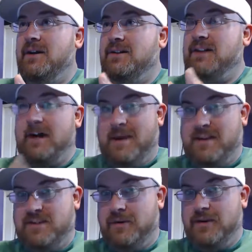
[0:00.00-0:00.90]
talk
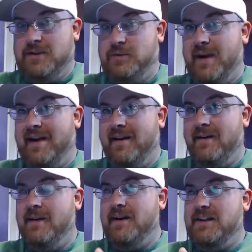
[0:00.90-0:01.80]
about stories
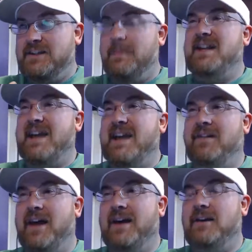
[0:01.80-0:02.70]
where somebody
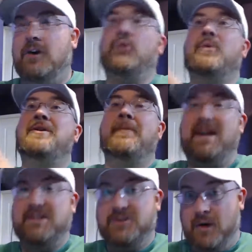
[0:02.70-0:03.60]
had like a career
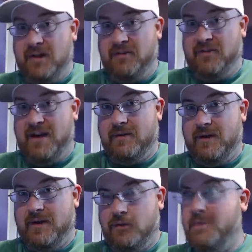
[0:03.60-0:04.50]
best qualifying
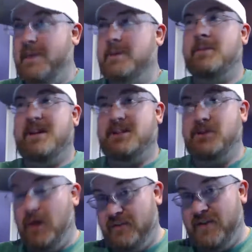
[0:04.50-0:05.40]
run, or maybe their
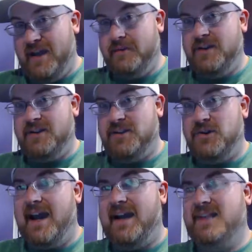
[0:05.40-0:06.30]
best qualifying run at the
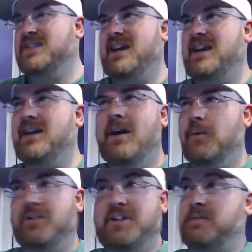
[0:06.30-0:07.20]
track, and say,
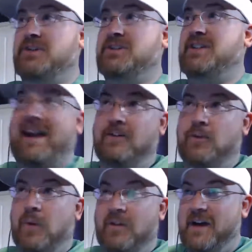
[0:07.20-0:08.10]
well, this person hadn't
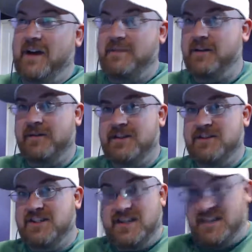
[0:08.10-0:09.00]
qualified better than
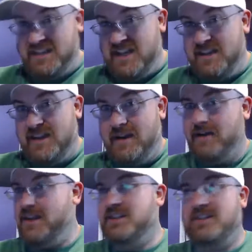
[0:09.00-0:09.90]
16th here,
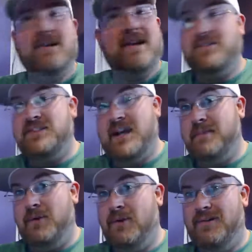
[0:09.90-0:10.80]
and he started
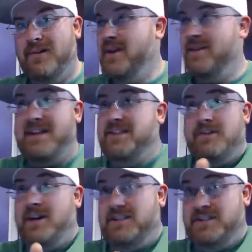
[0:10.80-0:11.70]
outside pole. That's a
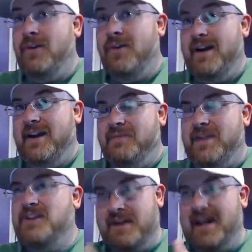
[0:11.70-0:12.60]
great story.
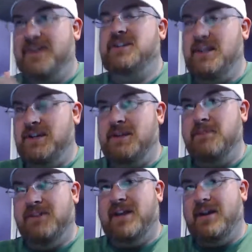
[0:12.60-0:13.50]
And you could
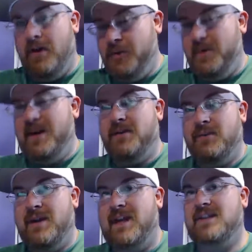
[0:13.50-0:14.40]
build that all the way to
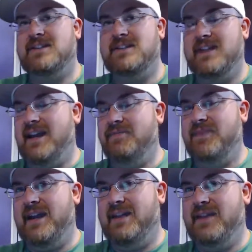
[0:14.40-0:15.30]
the race.
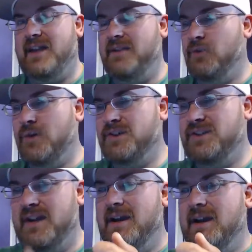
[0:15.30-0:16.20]
And then of
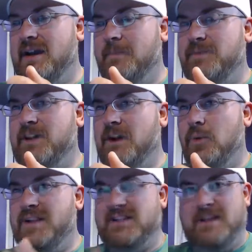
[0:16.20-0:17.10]
course,
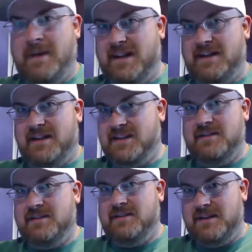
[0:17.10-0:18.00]
when somebody
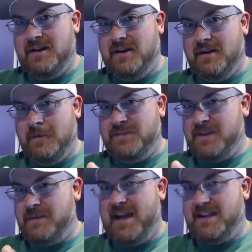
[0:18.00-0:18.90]
doesn't,
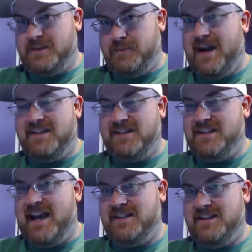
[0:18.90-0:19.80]
somebody has a practice
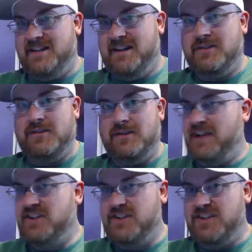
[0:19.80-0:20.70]
accident or an
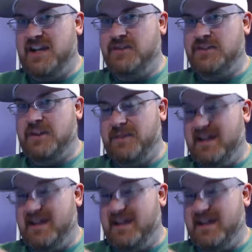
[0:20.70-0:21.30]
engine change or something,